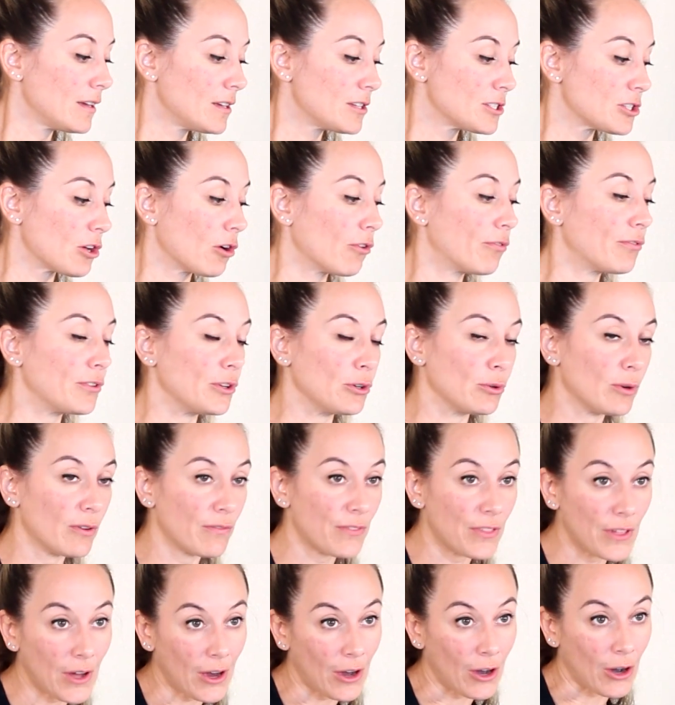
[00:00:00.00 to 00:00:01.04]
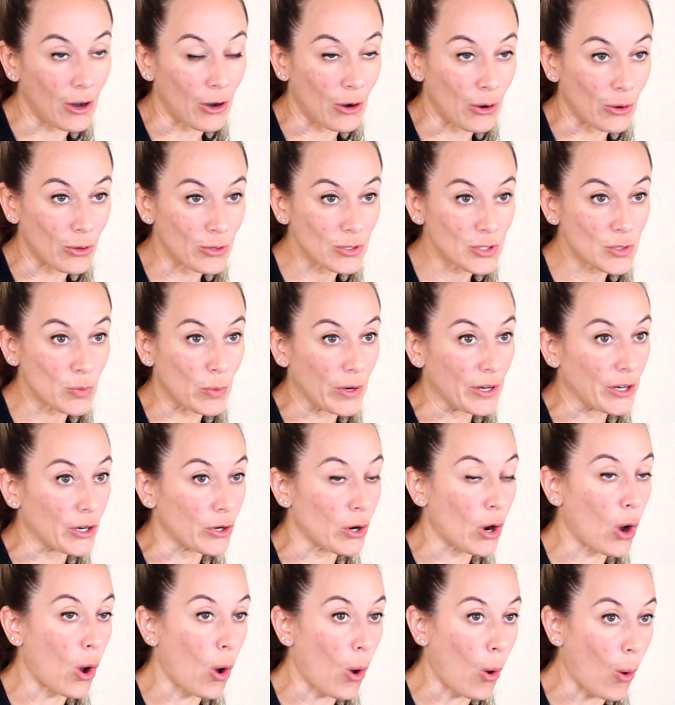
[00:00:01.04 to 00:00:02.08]
So a few of those where
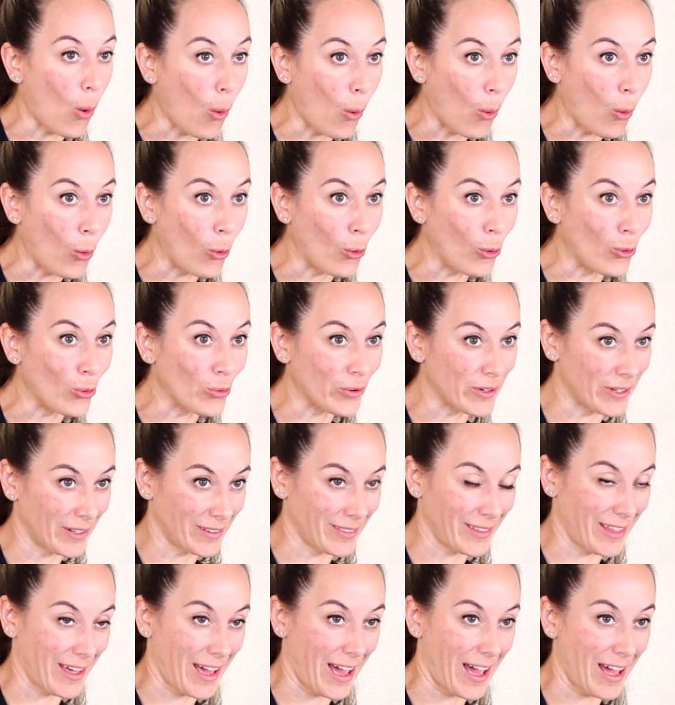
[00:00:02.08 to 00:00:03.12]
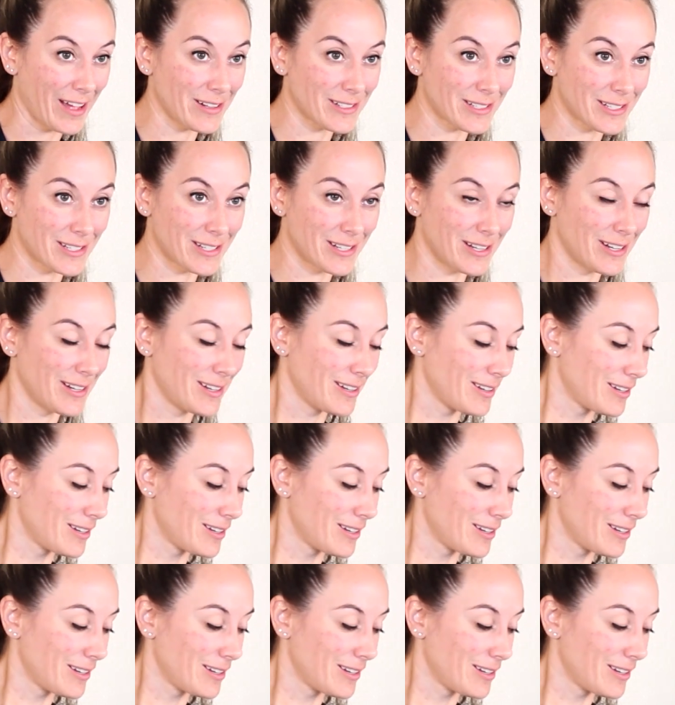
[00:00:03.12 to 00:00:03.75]
you're holding that.